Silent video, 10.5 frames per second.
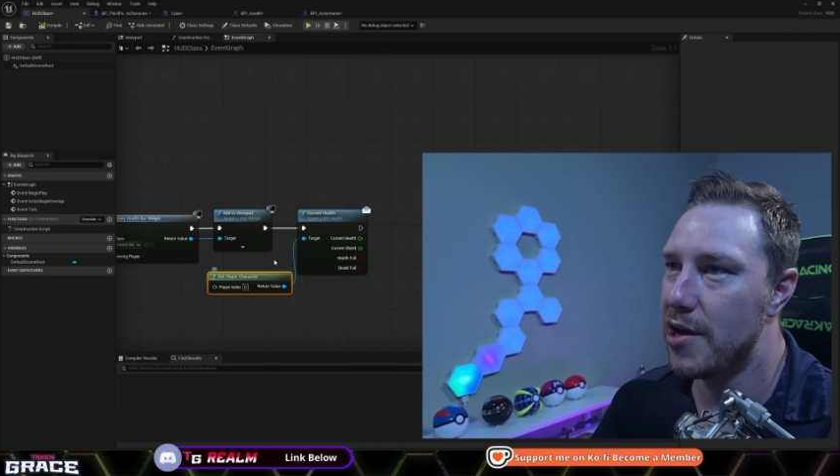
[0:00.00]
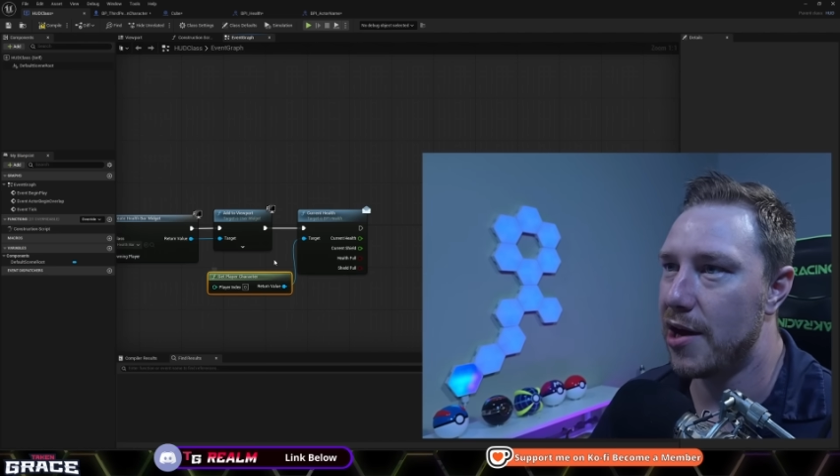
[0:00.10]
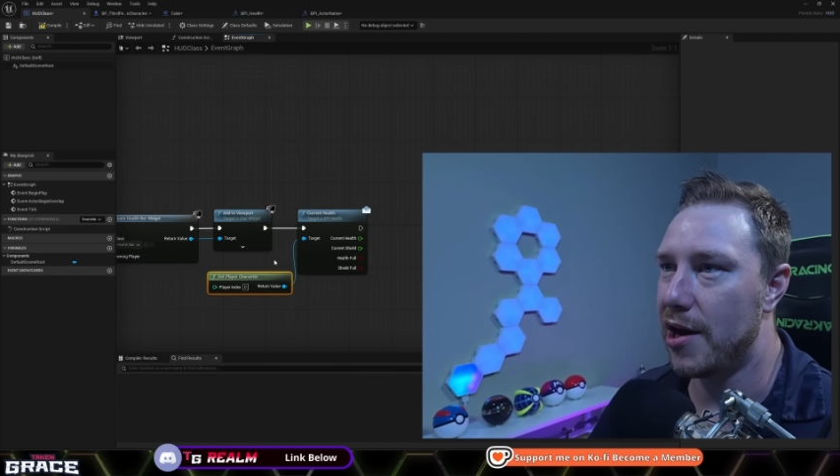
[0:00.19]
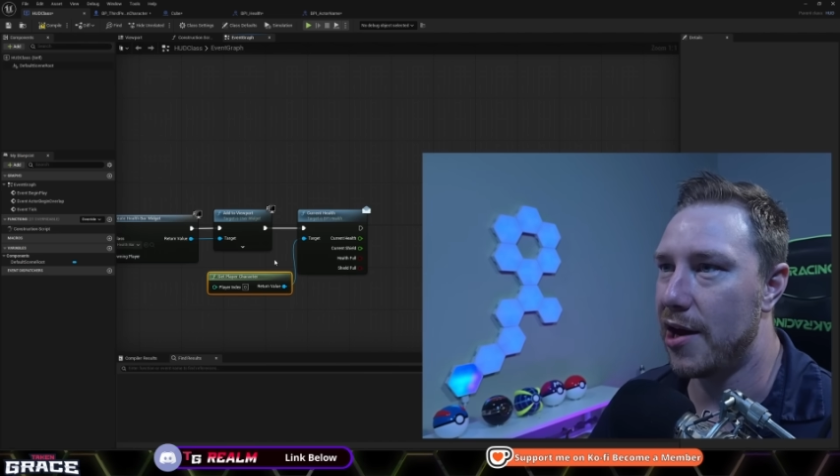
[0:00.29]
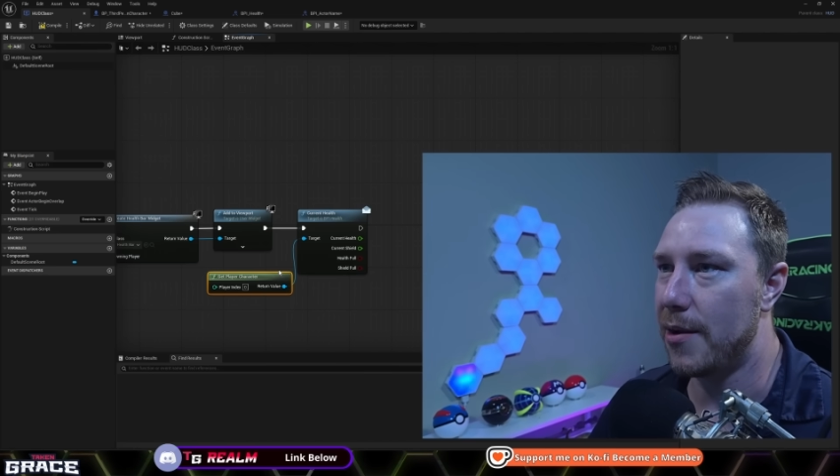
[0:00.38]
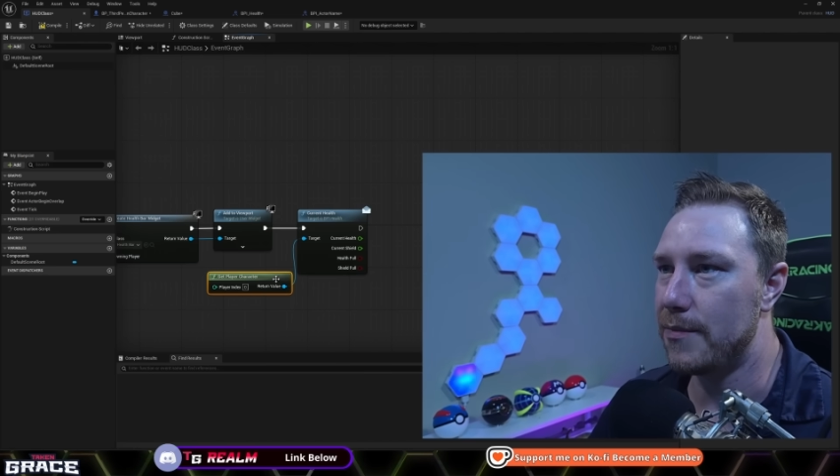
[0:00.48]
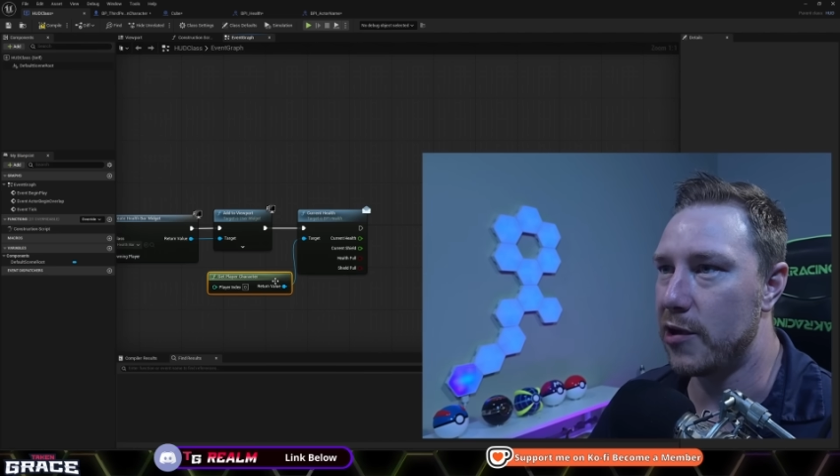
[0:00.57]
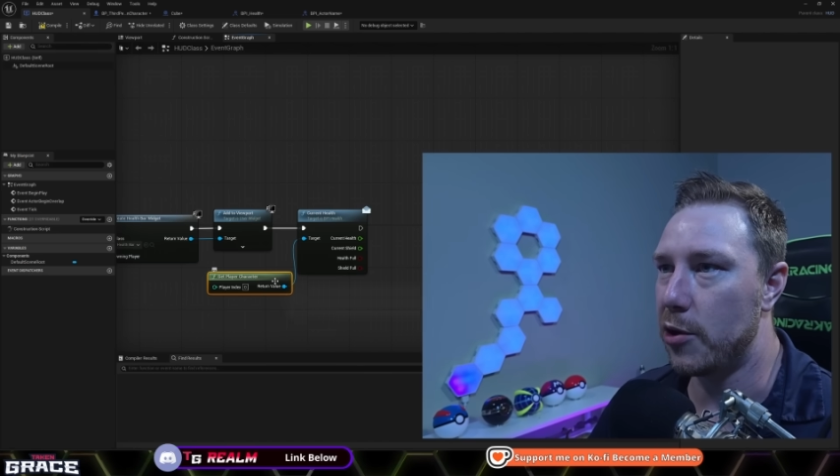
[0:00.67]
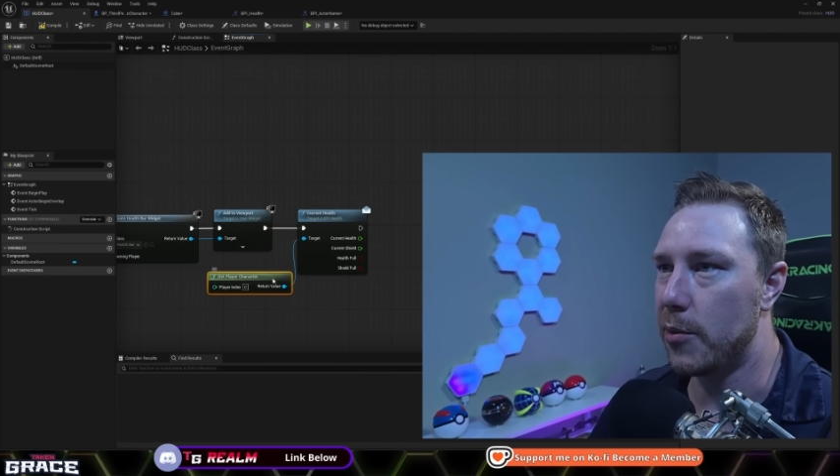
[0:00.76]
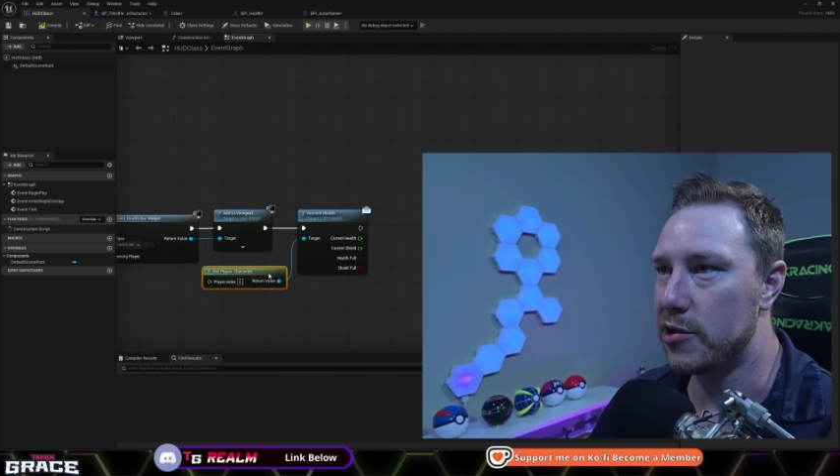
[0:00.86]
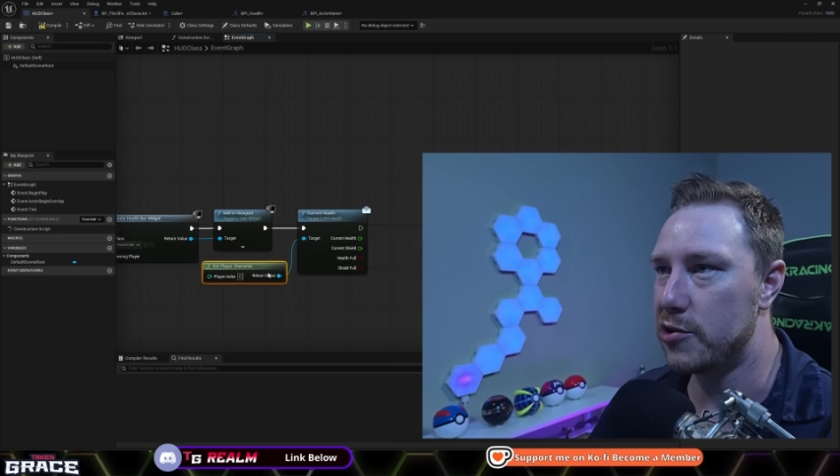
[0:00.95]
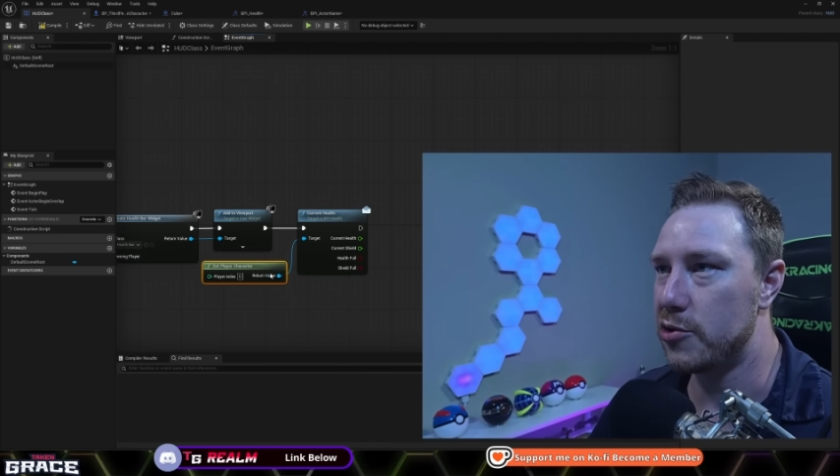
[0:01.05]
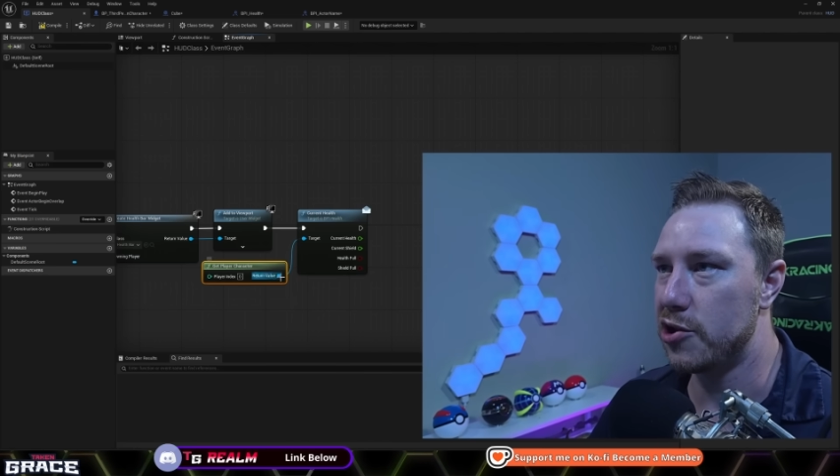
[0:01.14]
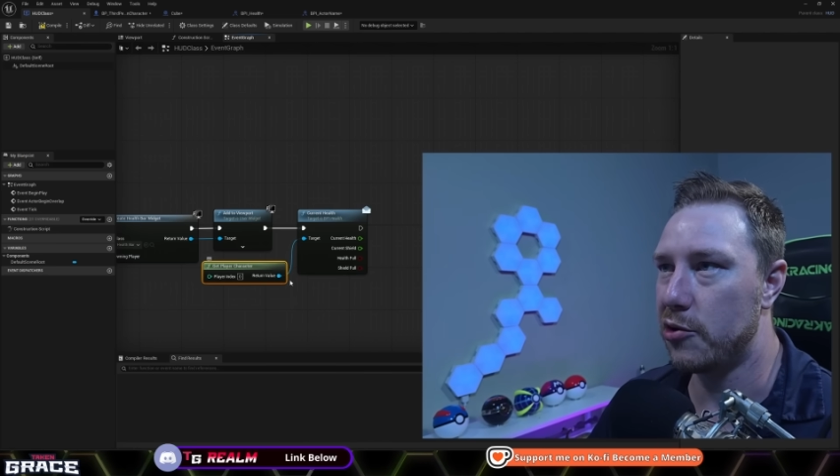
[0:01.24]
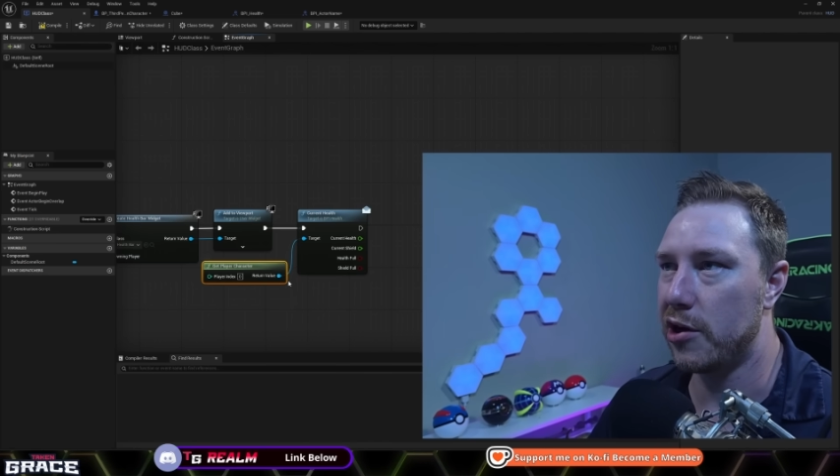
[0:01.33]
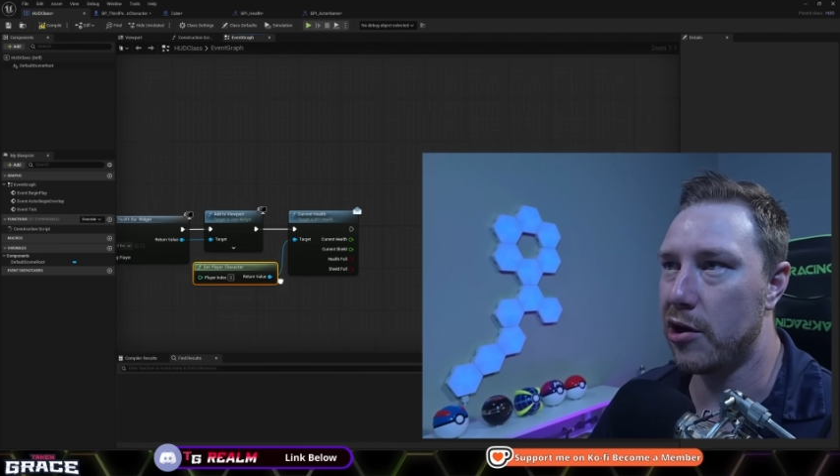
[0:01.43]
um, you know, but as soon as
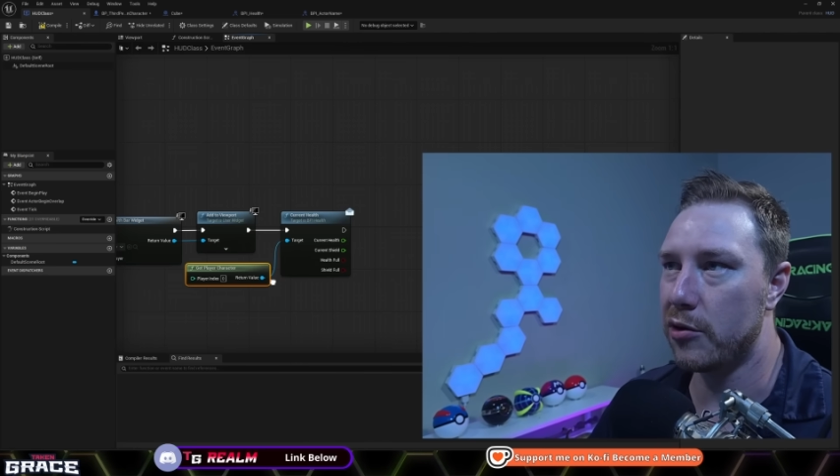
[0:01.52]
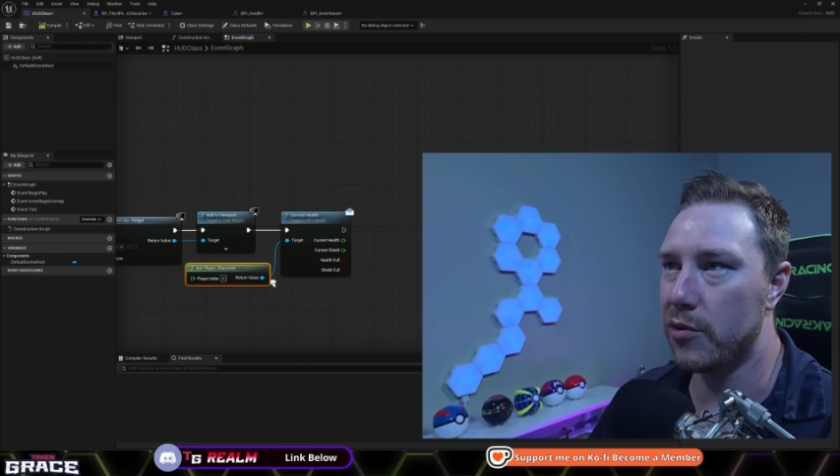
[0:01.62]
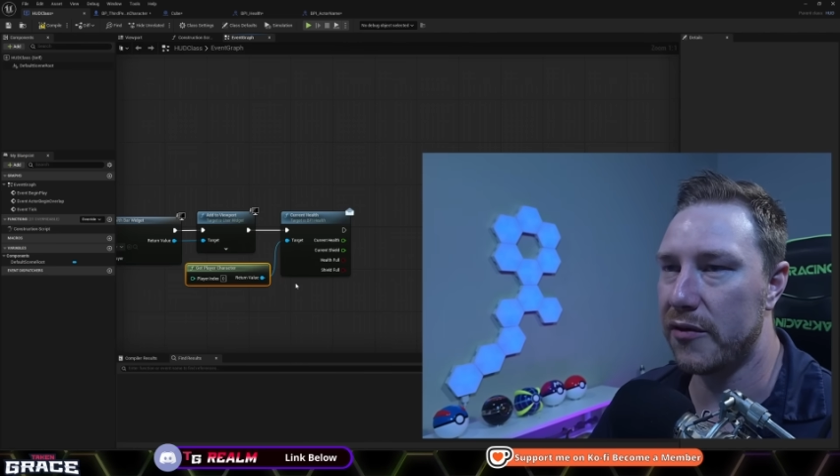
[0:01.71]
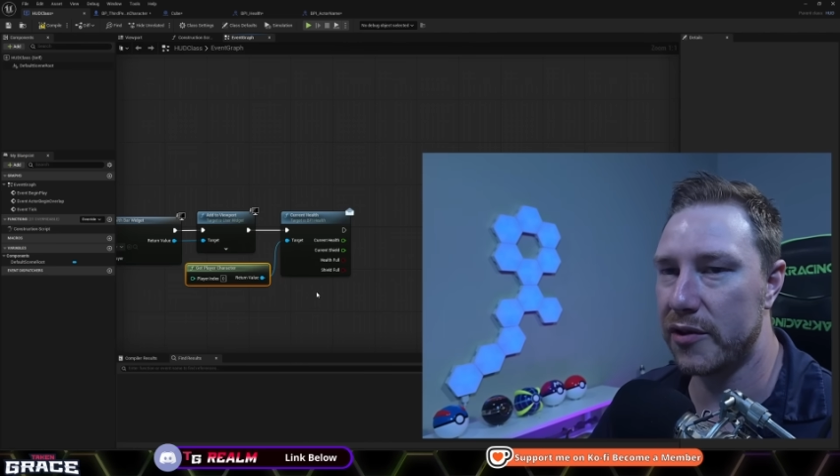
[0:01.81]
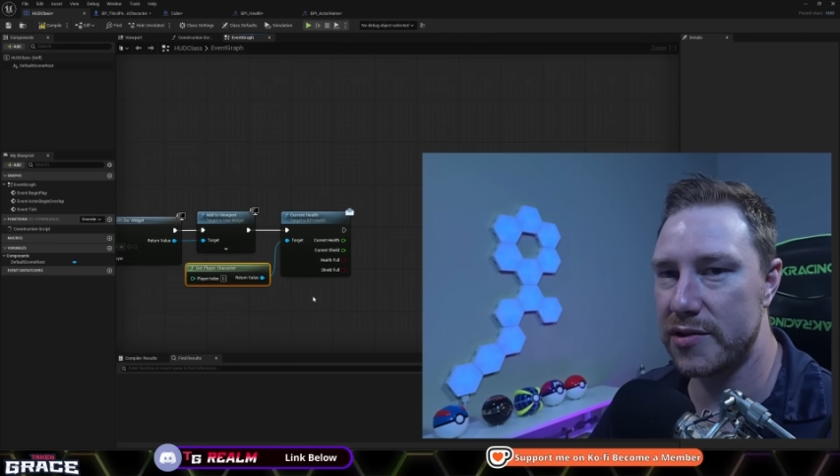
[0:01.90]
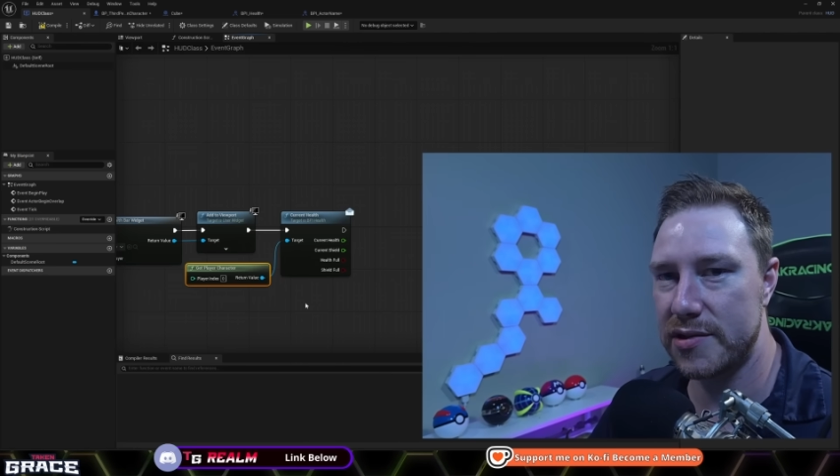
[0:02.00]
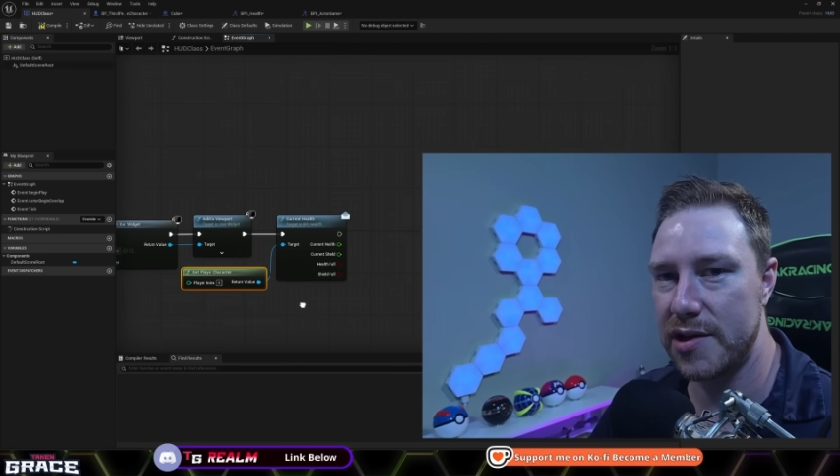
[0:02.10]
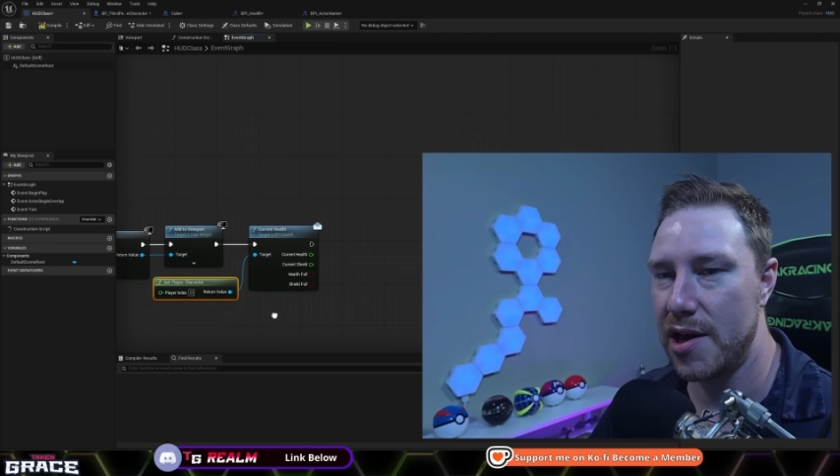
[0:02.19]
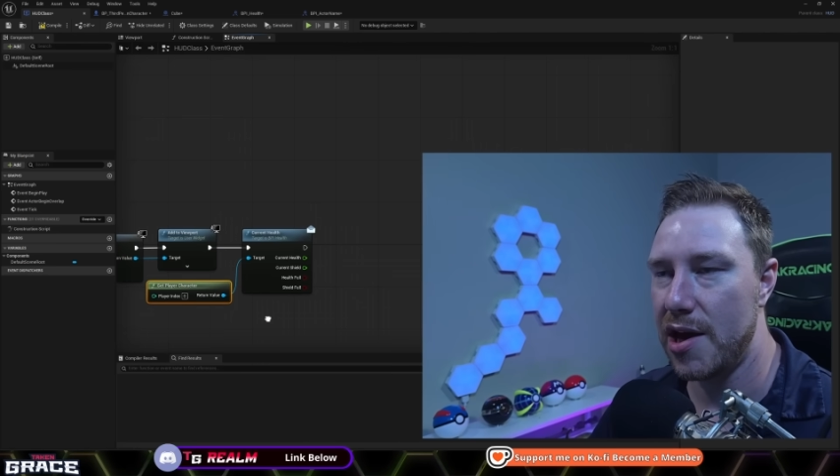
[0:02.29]
you create a hard reference,